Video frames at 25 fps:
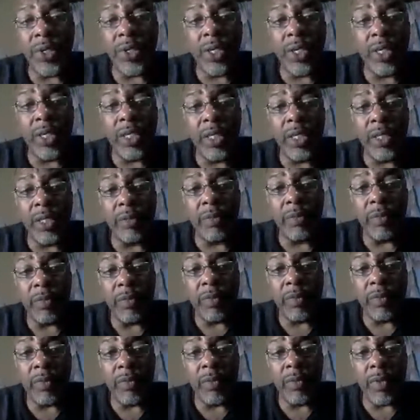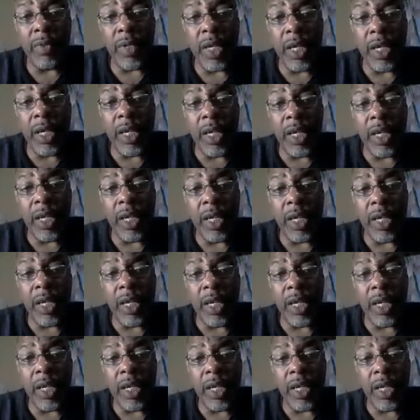good. And I
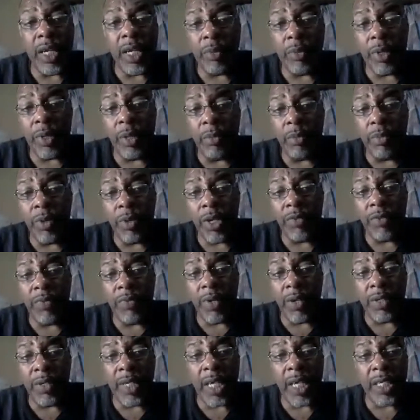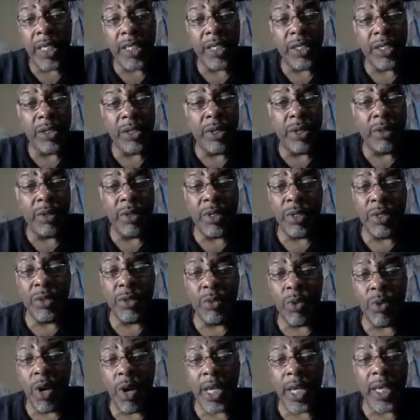said that we can put a brick foundation, so
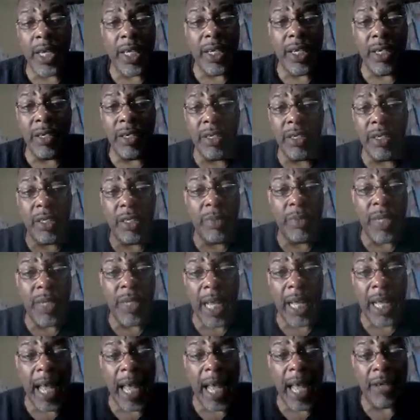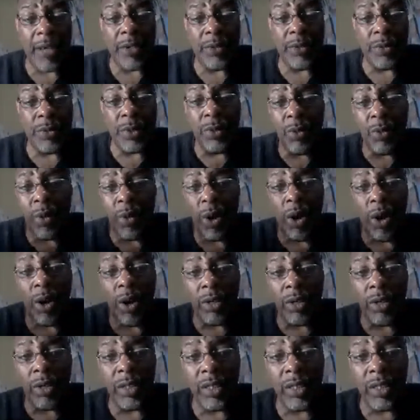you walk in, it'll just be like a house with
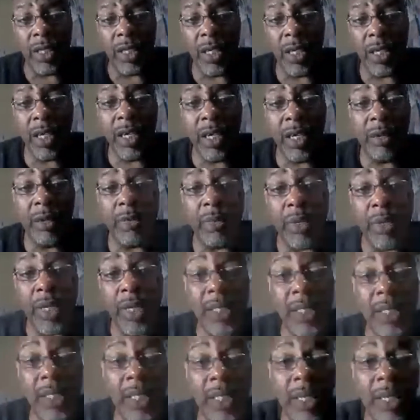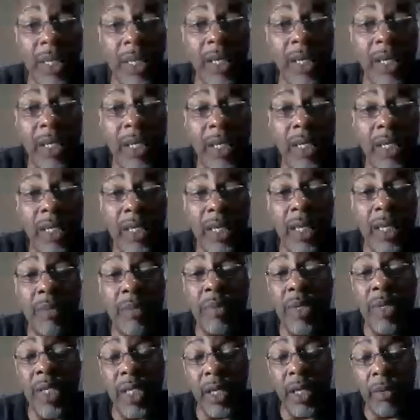walls, but it'll
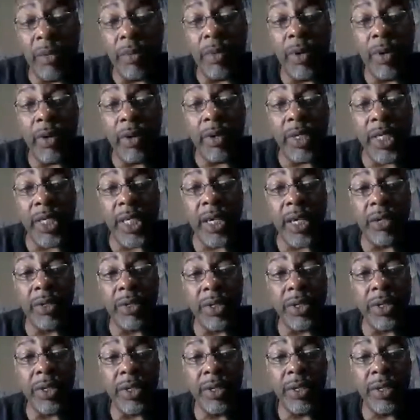be temporary shelter.